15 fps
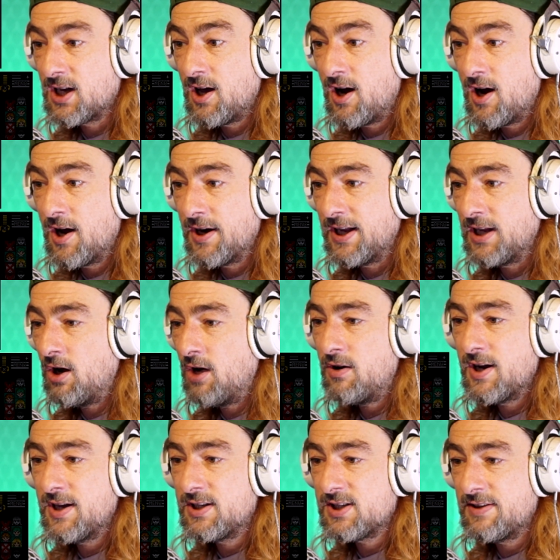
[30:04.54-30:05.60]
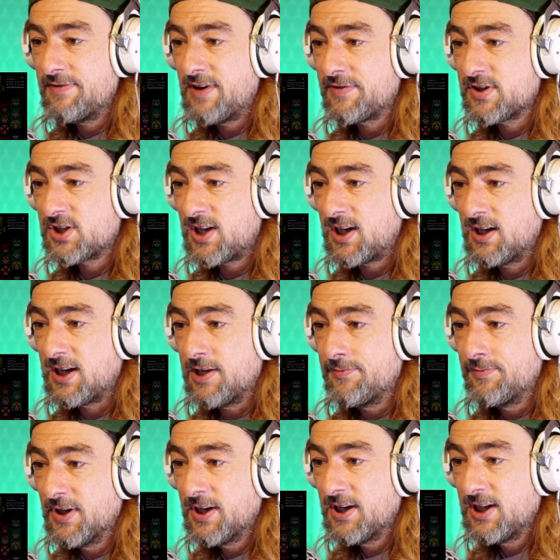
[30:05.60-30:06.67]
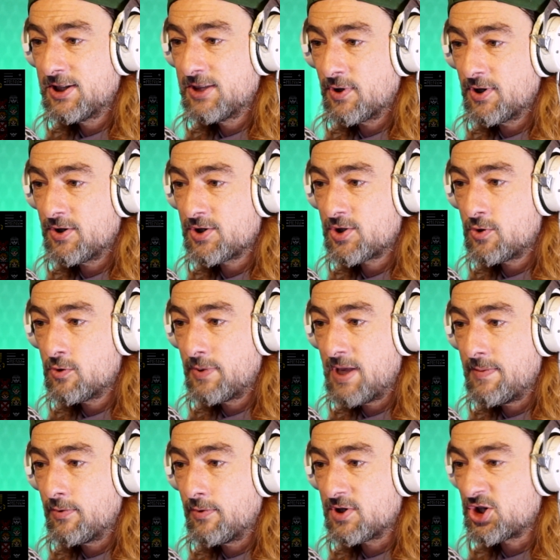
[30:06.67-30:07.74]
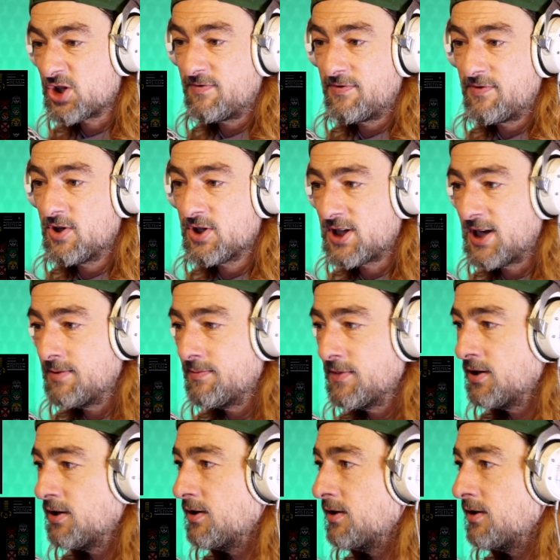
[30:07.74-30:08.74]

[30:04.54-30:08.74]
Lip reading: Kalani. All right, he doesn't even have a second name. He's one of those cool people with just a first name.